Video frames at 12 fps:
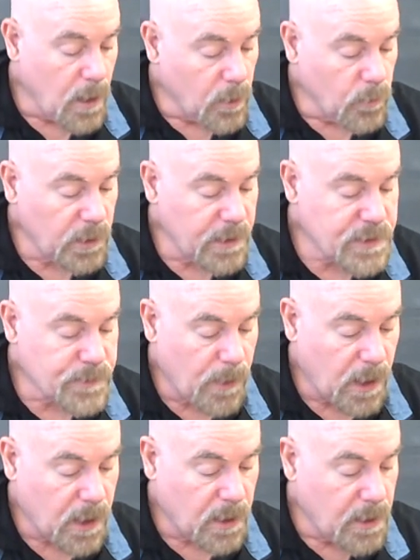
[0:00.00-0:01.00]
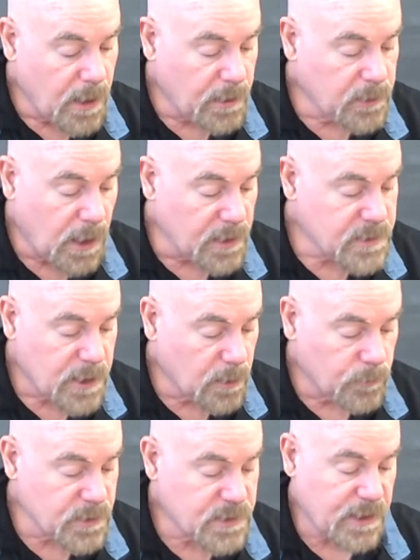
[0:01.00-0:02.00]
Willie's ma had got
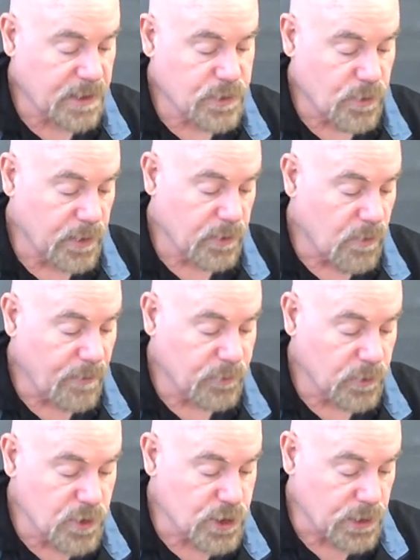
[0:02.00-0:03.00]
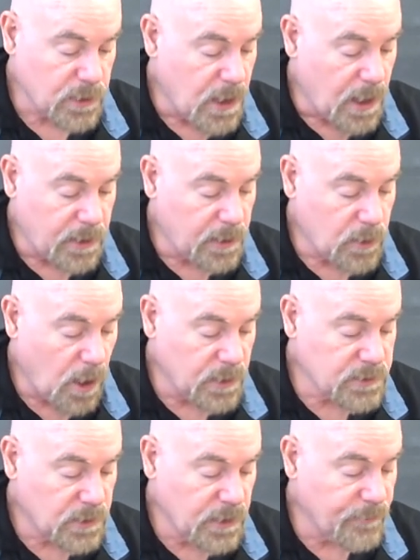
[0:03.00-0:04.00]
terrible sick during the Revolution and had gone
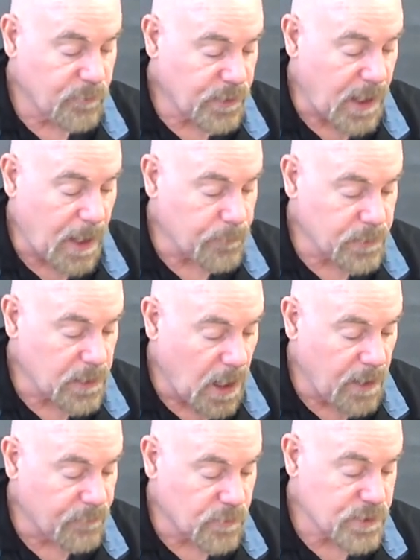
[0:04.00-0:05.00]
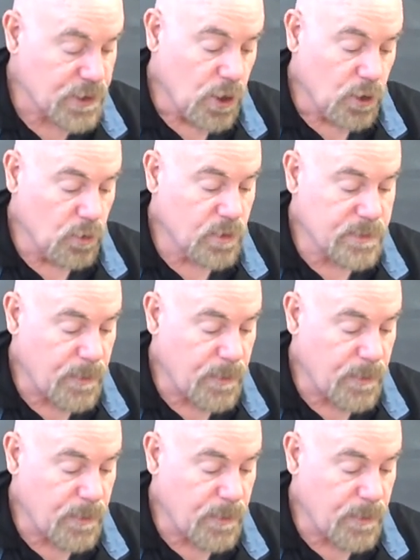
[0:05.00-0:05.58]
to live with Captain Ivers, who was